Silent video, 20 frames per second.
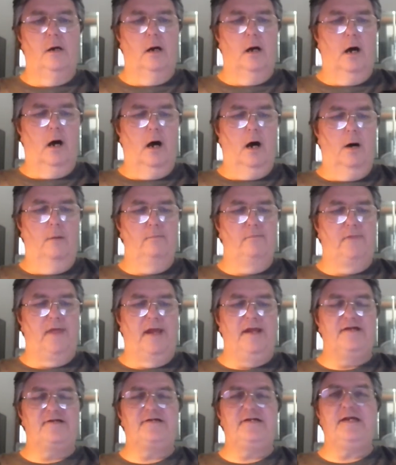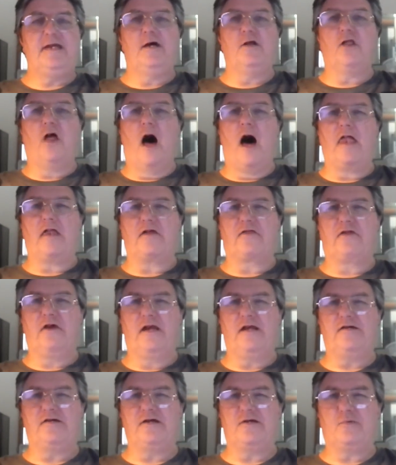um, they see a lot of
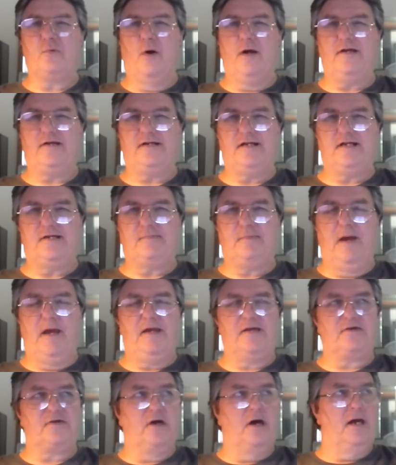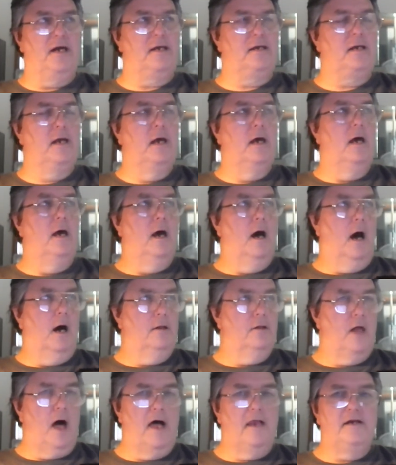things as wasted space. Like
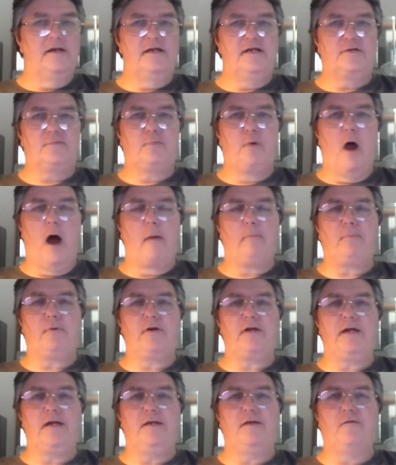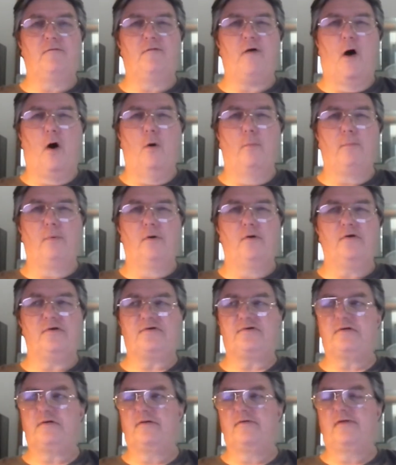a lot of these property
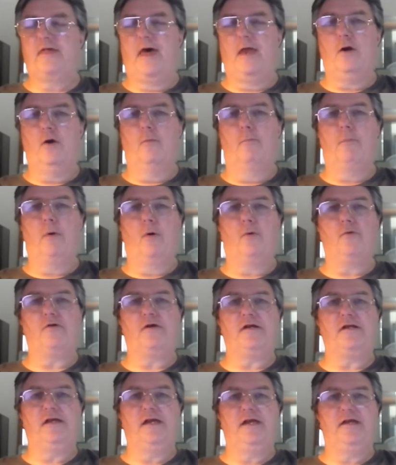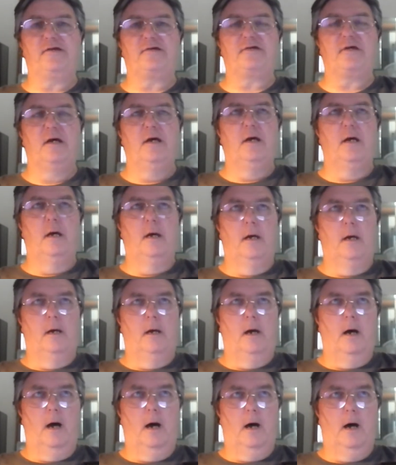developers that are building these
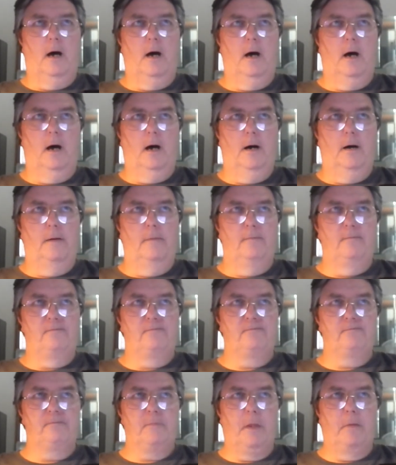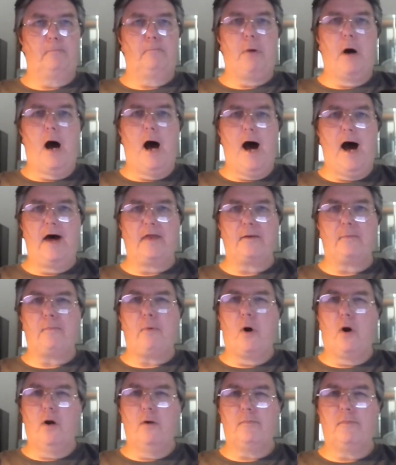um, pod
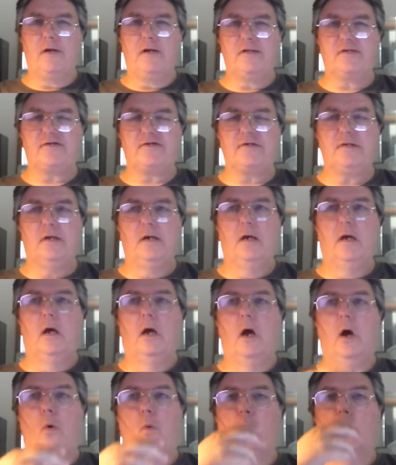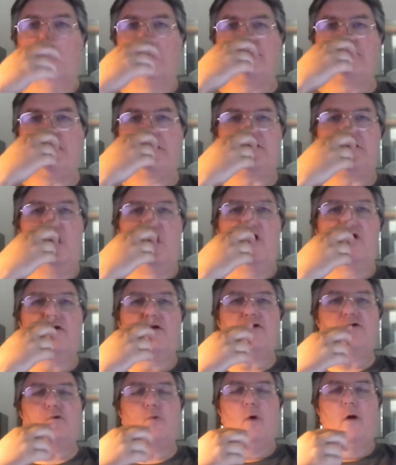apartments, where it's like a
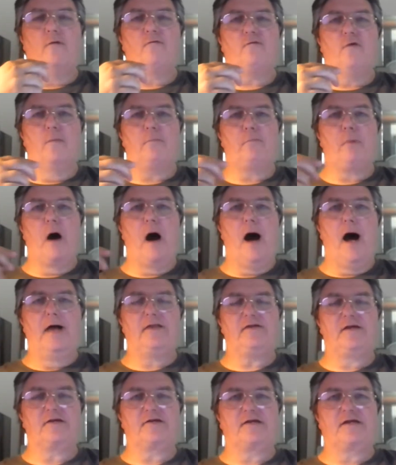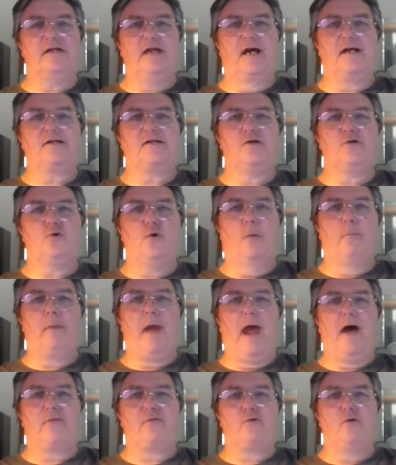hundred square foot pod and it's connected to a
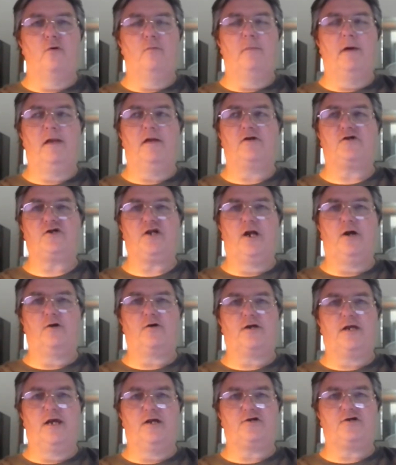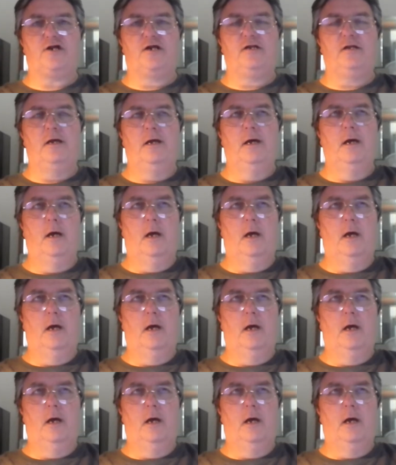bathroom and a shared kitchen,